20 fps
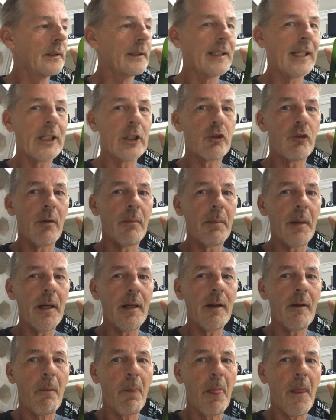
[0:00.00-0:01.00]
Kids are in
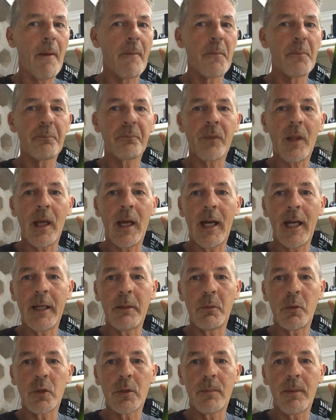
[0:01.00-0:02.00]
bed.
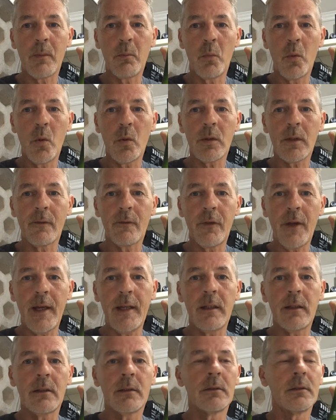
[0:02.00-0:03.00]
Animals have been walked and
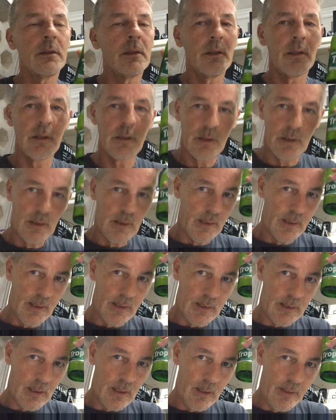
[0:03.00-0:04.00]
fed.
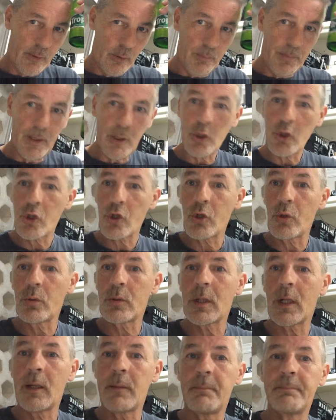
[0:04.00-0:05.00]
It's a little bit of stew
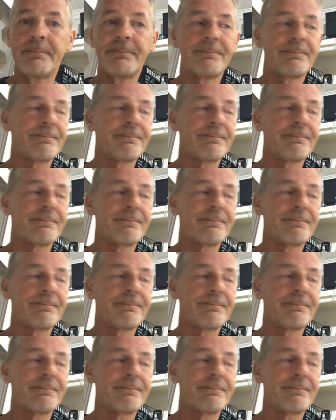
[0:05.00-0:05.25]
time.